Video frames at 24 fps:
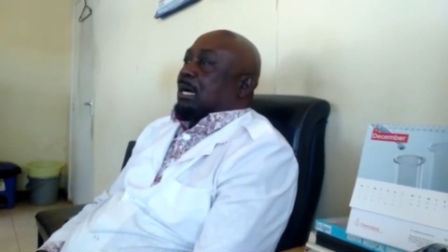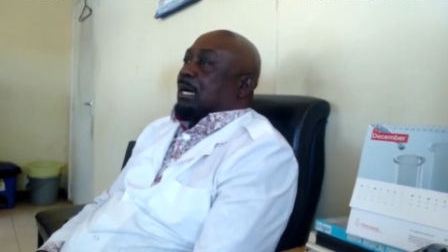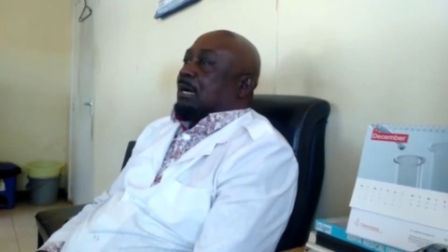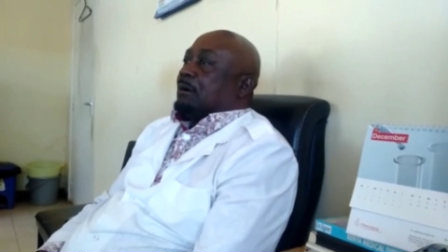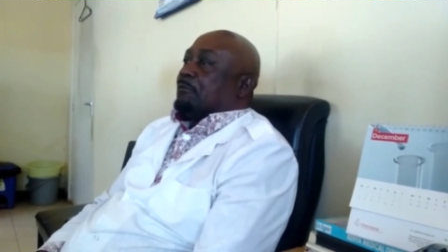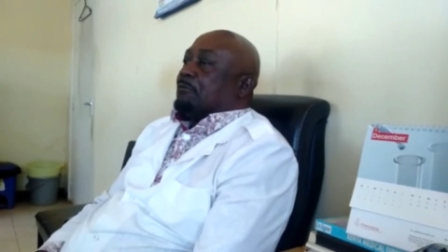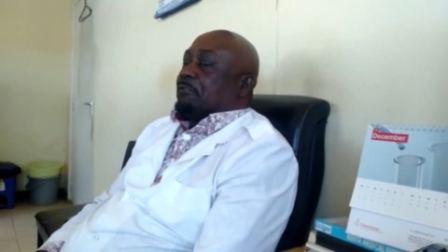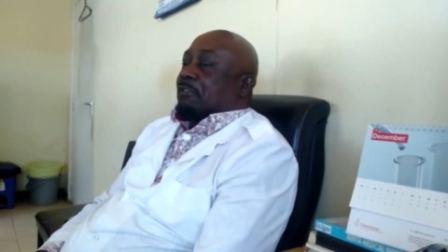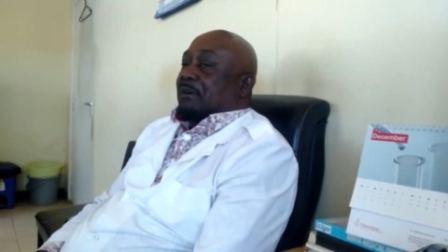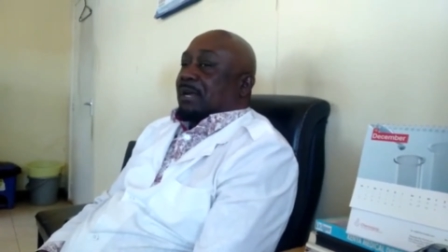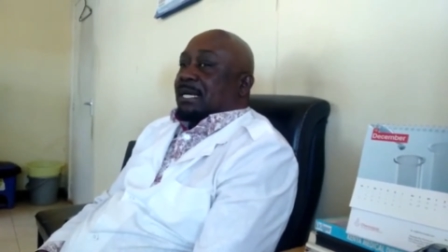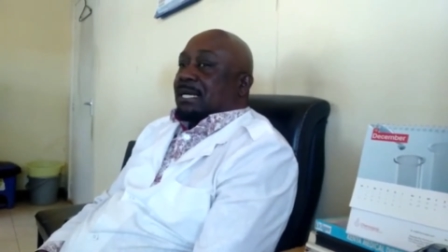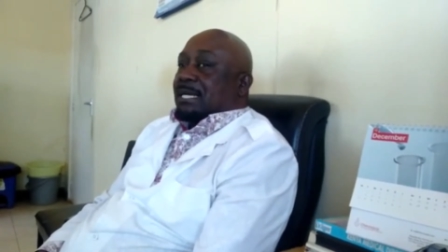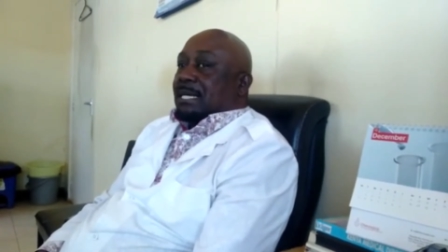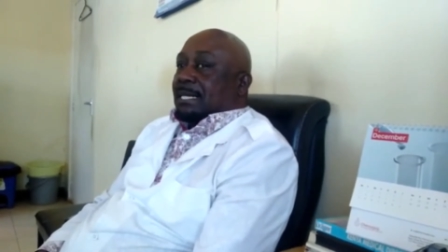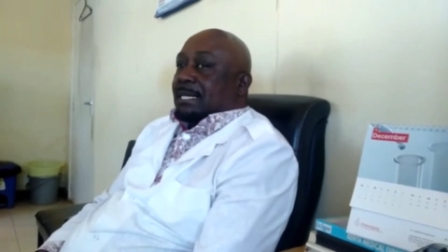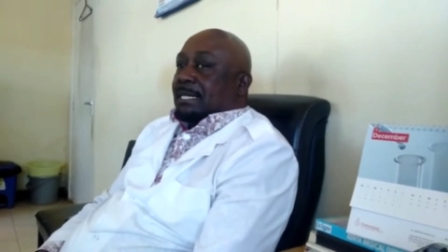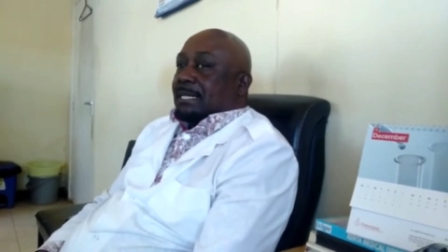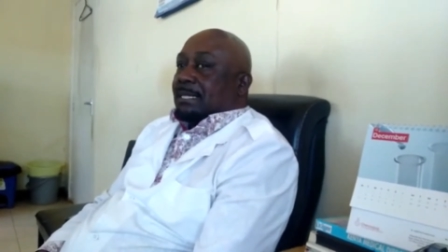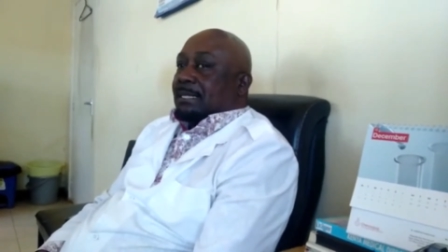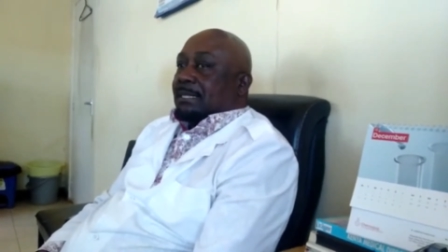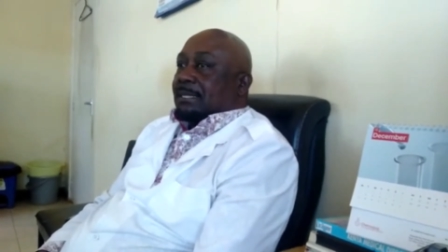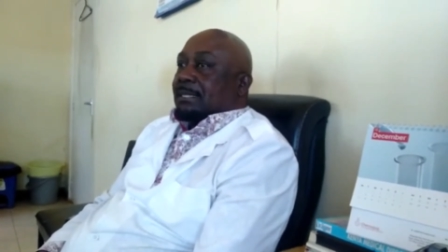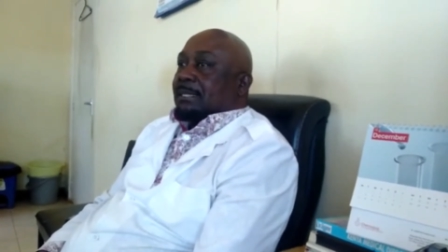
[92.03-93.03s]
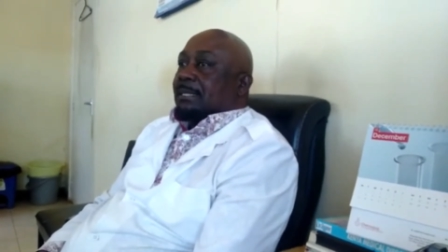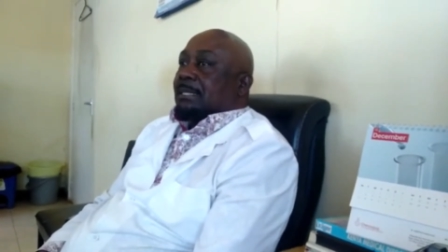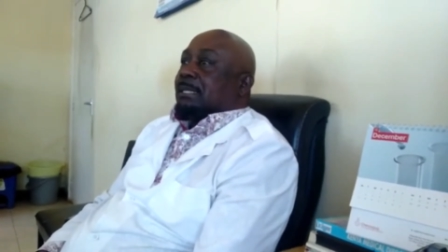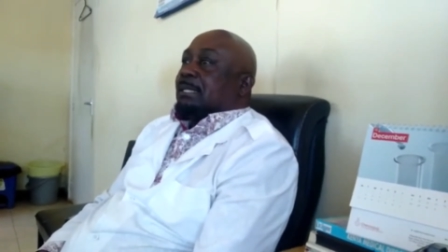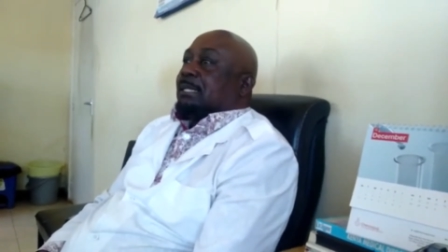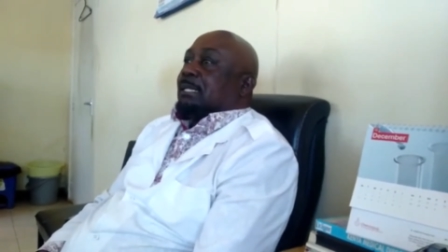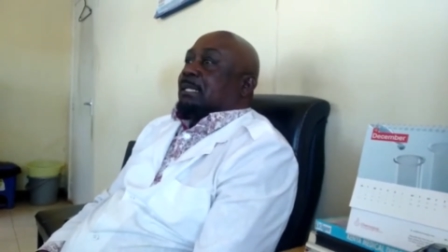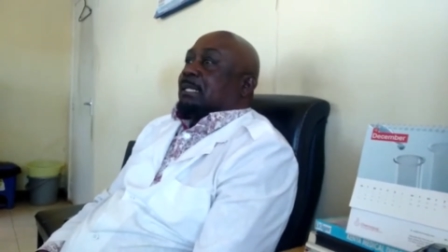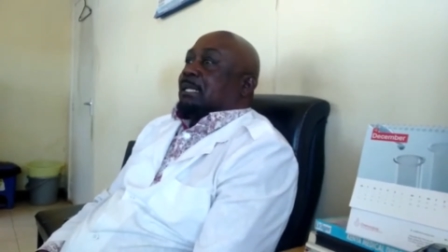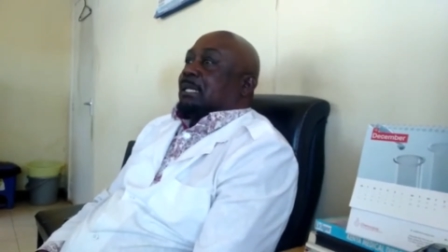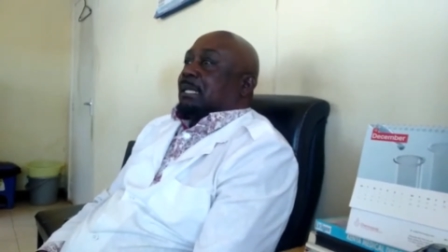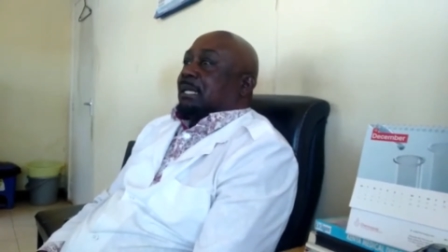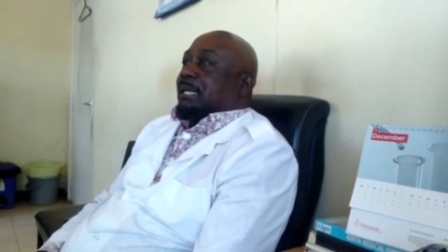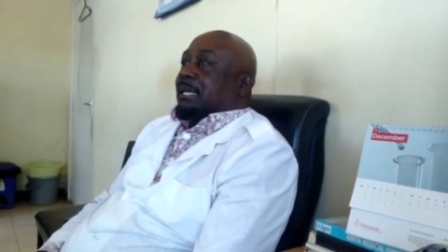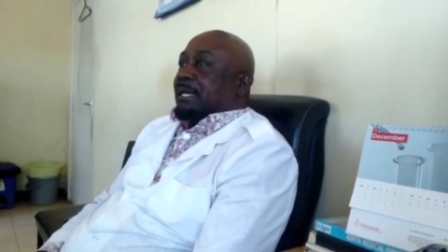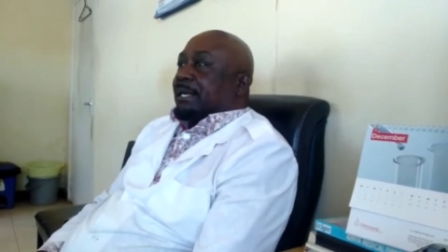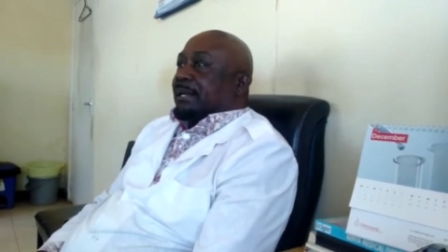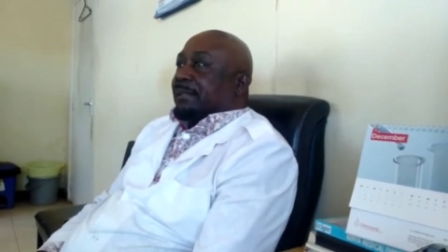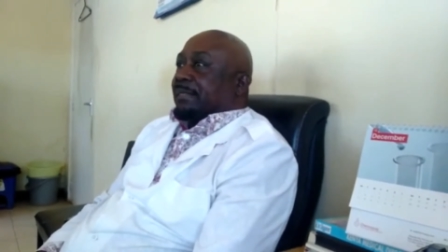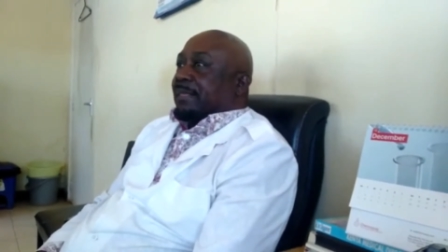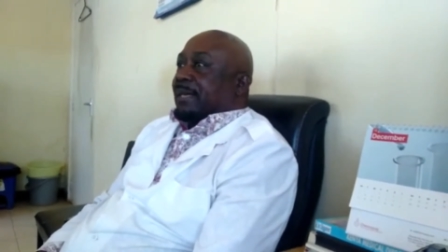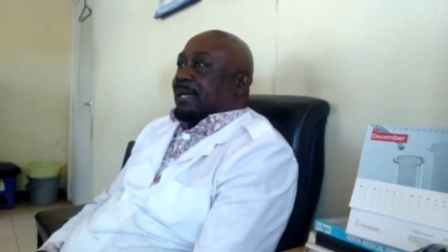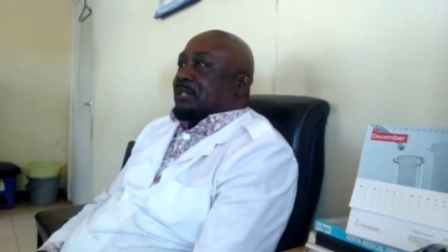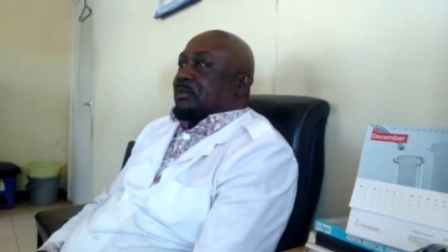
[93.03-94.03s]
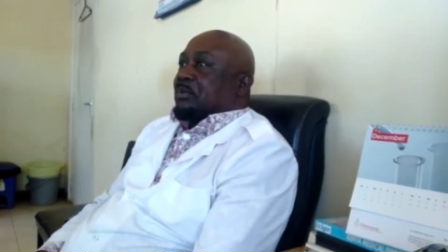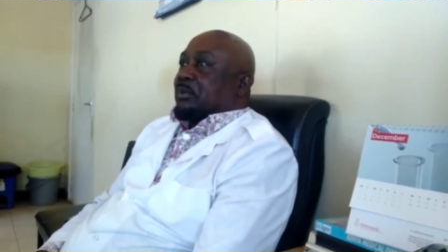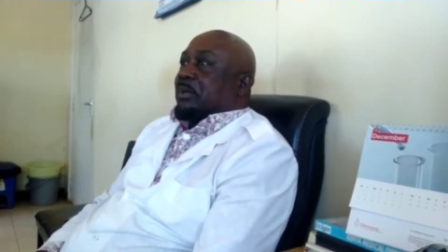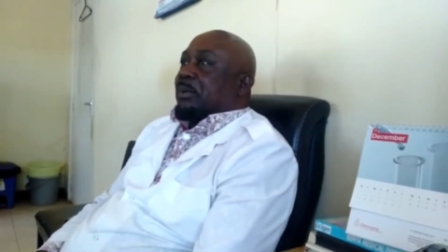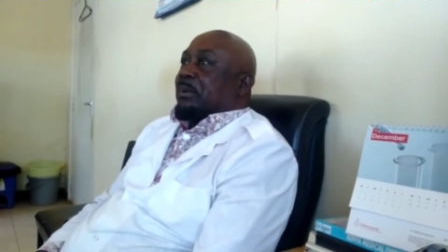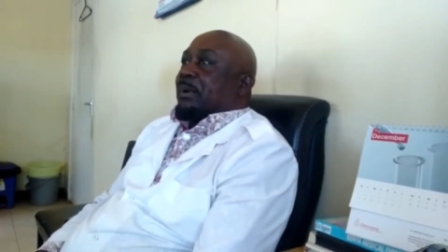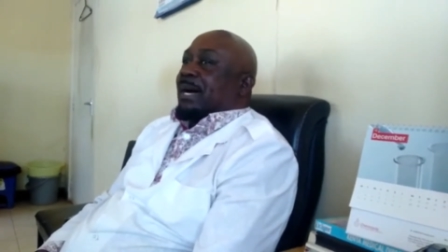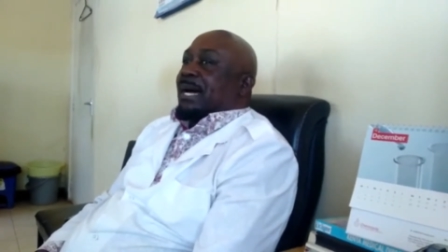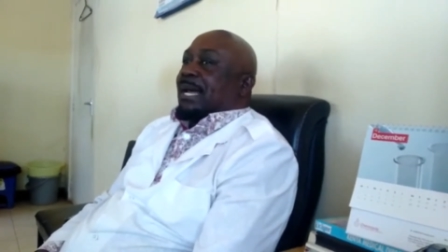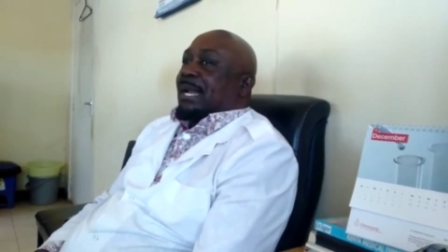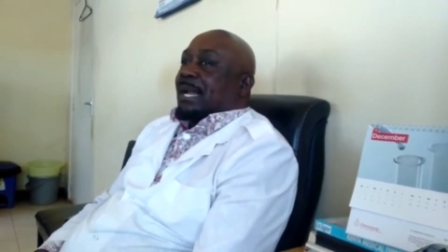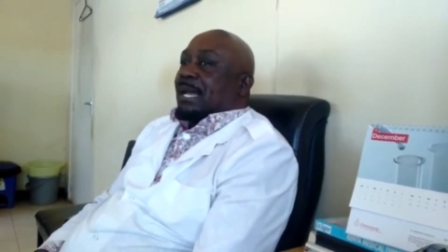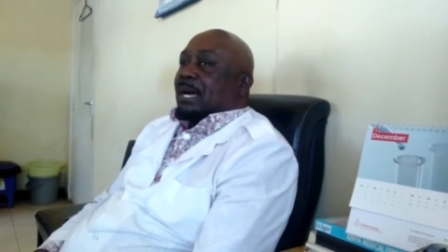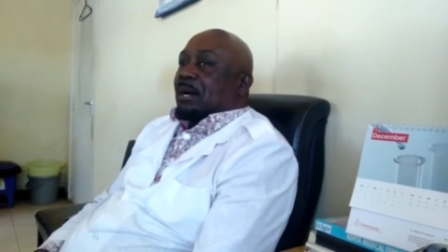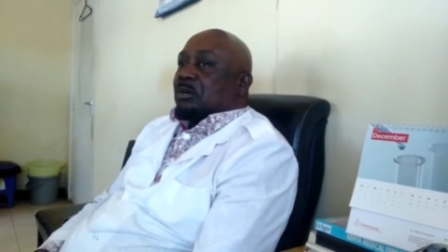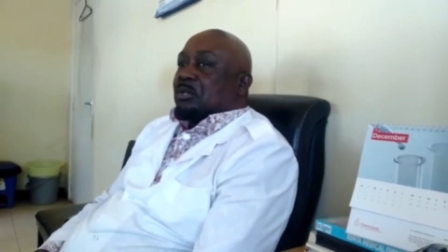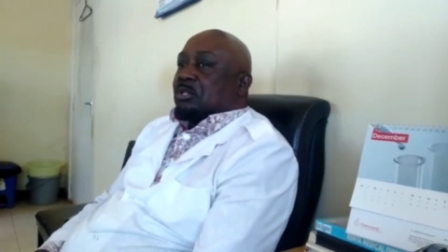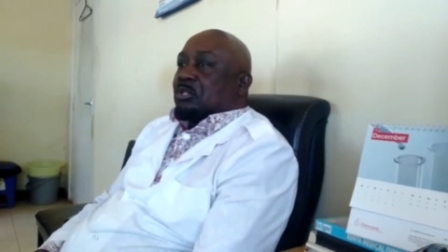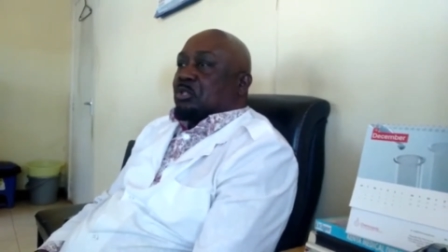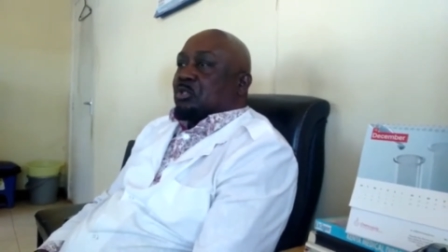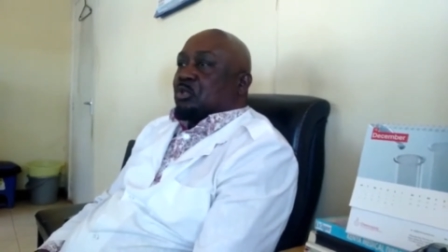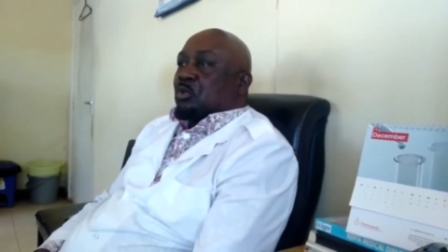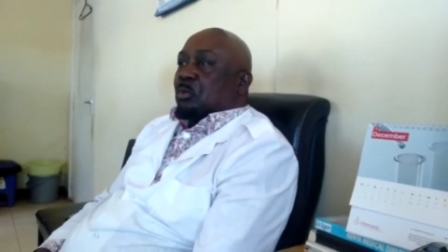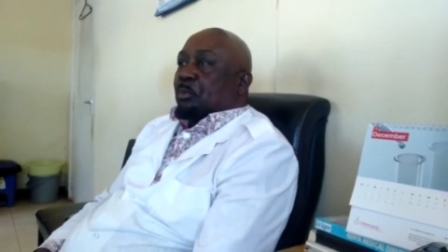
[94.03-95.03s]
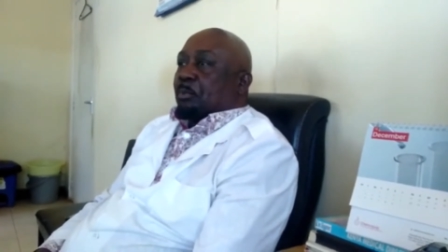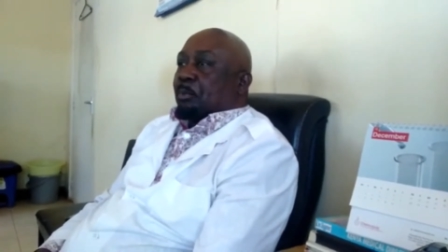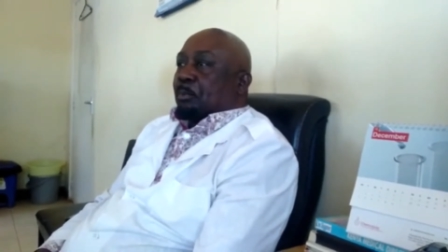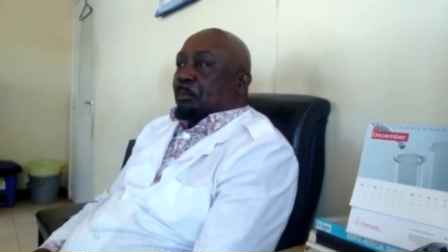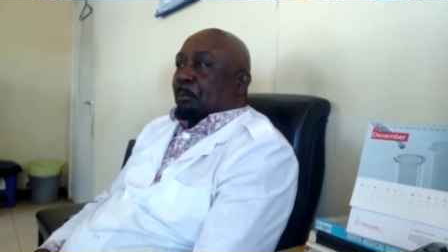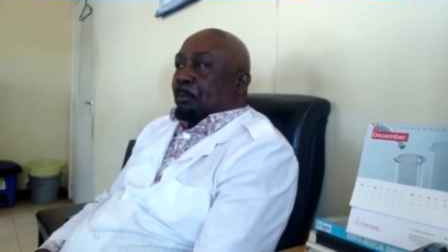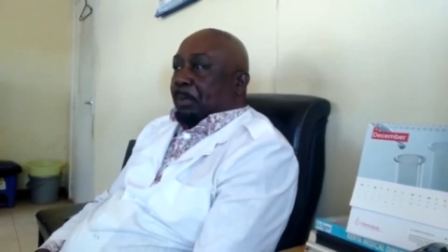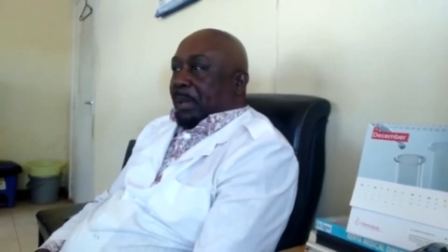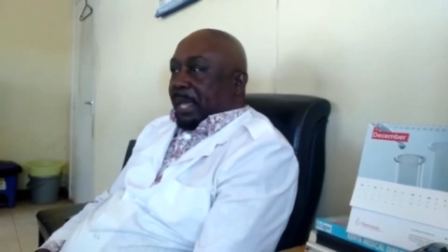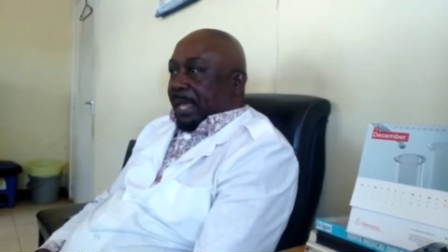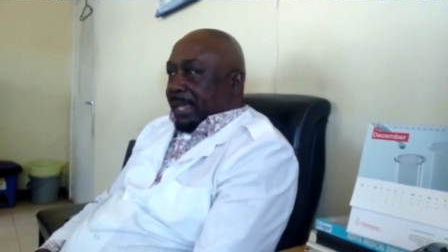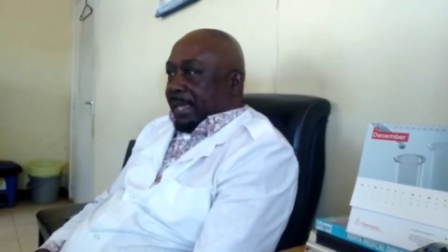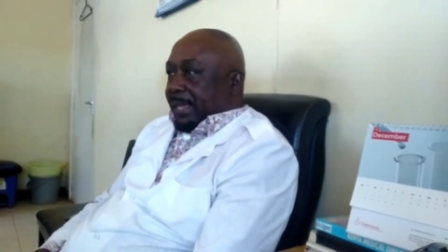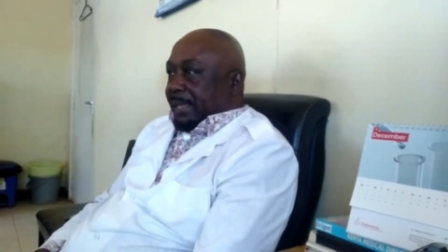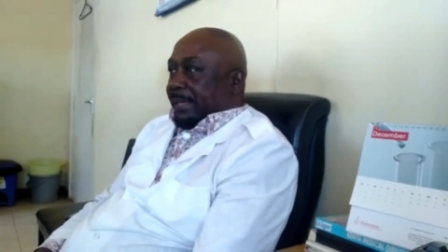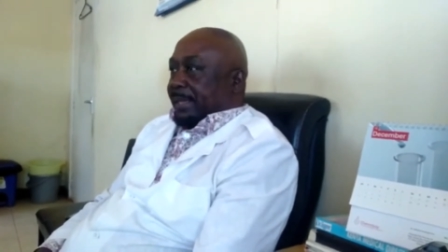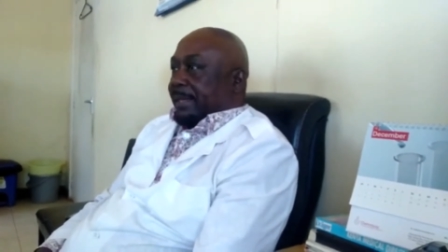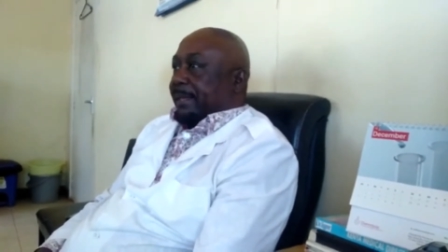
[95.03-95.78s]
friendly in that we were allowed to pay